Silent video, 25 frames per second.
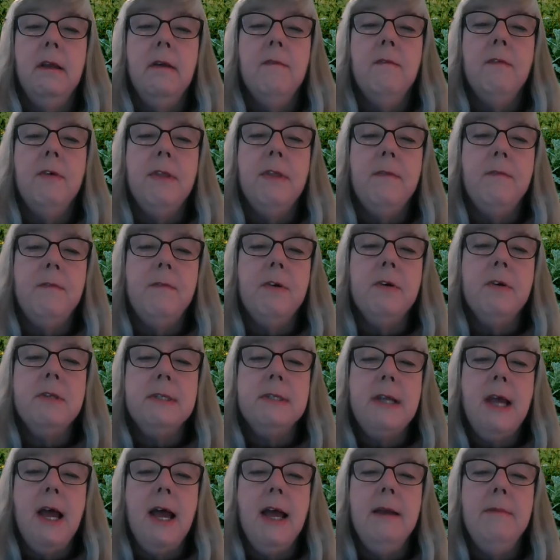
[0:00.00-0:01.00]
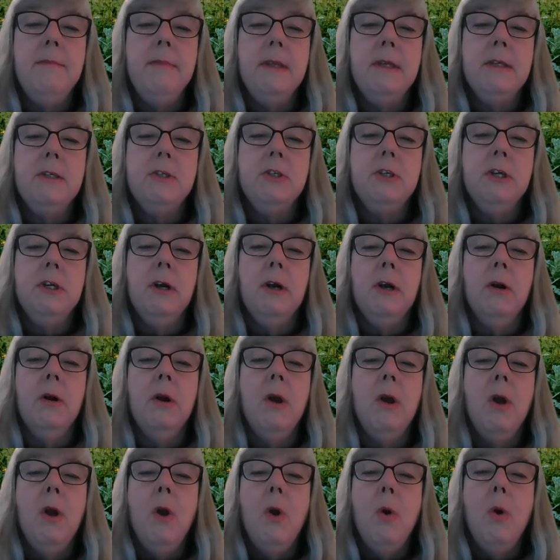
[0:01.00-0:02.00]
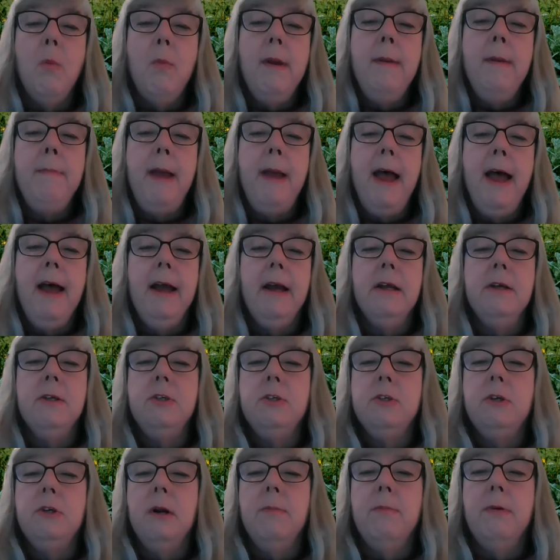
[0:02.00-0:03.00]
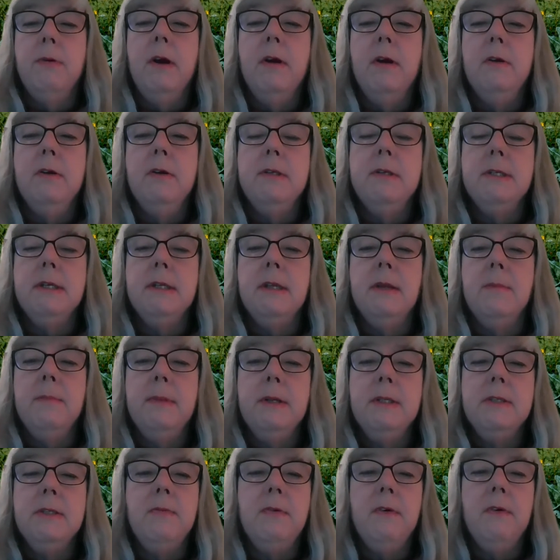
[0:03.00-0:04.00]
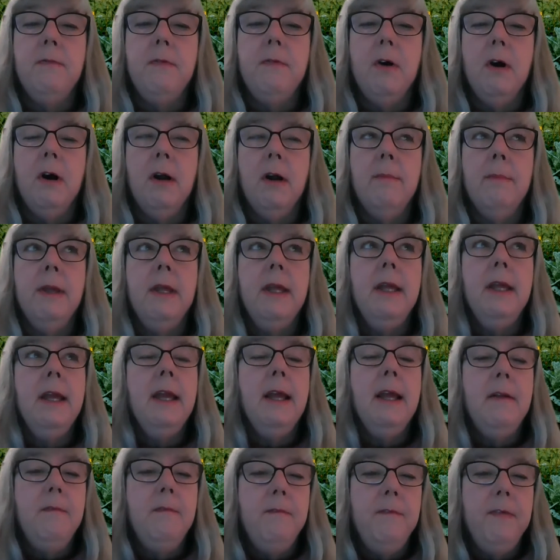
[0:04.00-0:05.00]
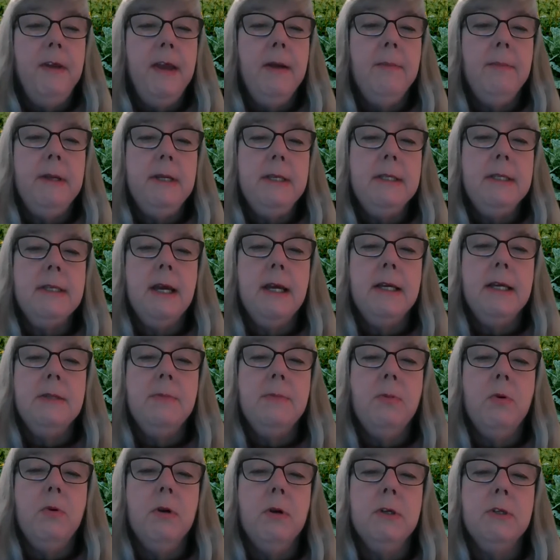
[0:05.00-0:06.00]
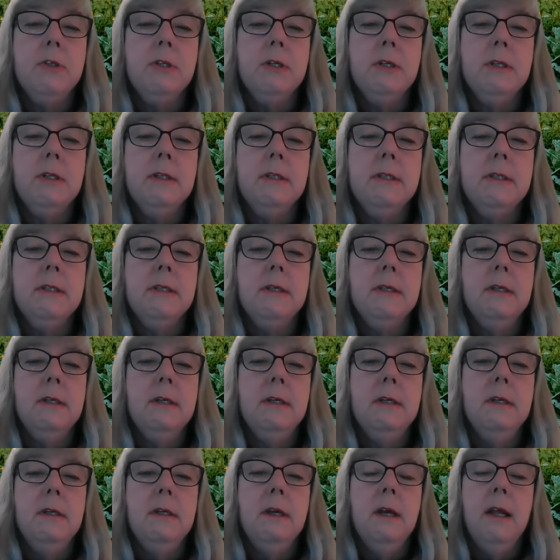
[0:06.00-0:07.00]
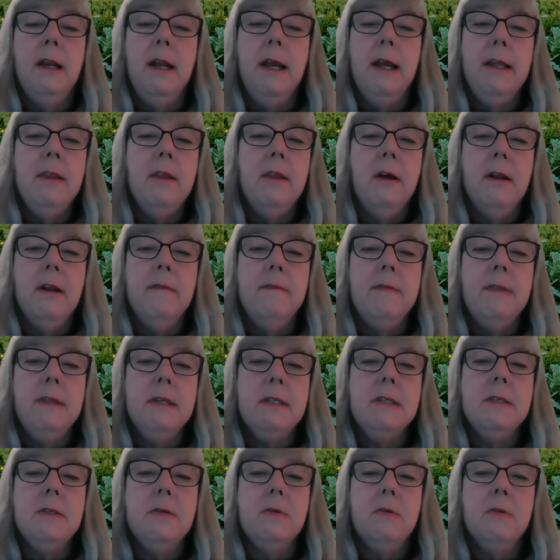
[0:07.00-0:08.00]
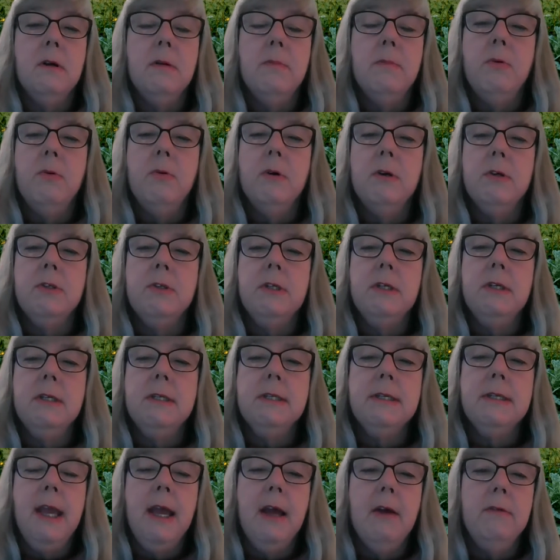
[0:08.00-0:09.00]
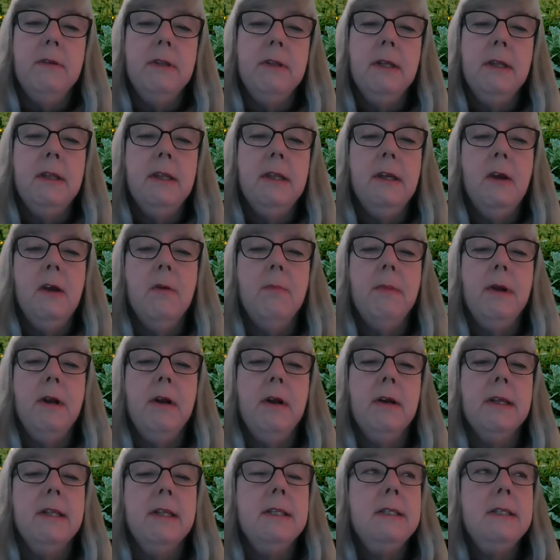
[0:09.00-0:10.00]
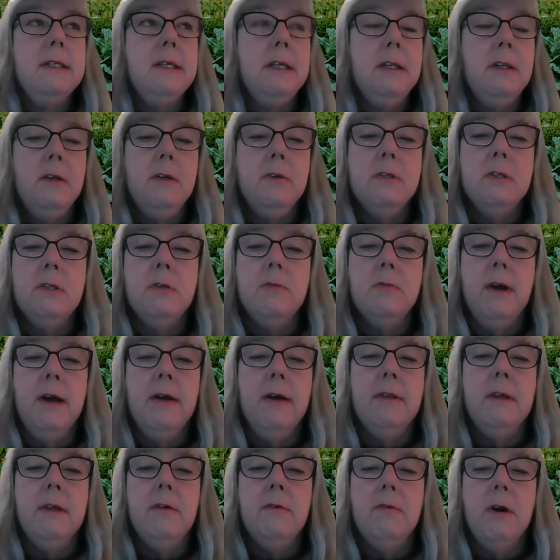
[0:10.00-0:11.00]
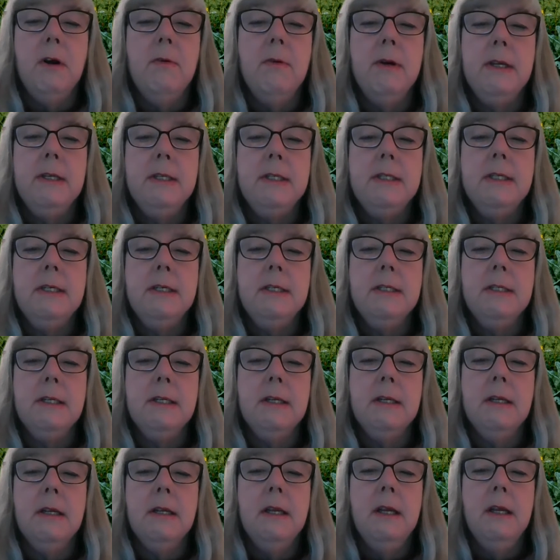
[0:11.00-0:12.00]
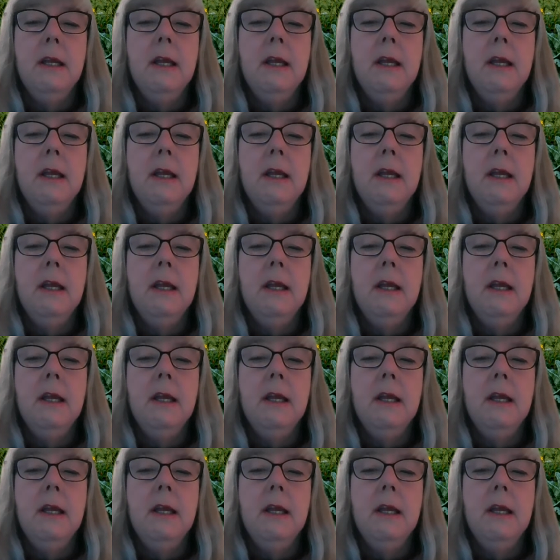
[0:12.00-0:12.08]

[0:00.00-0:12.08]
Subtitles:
For the first time this year, we packaged our produce at the Mitzvah Farm in family-sized portions, and I thought of this Torah portion as counting the Omer continues throughout the growing season